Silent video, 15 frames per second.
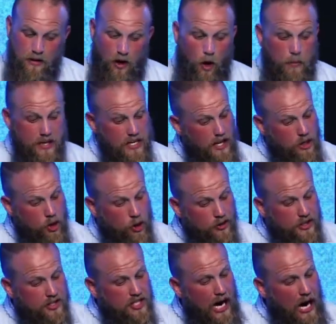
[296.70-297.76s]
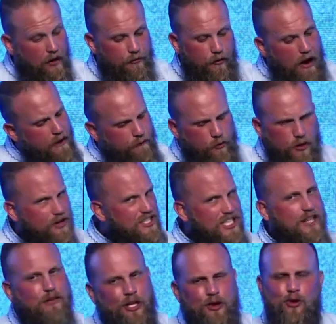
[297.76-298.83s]
Oh, but yet you desired faithfulness
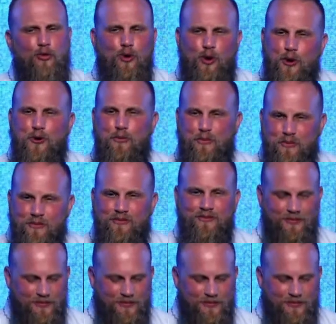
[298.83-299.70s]
even in the womb.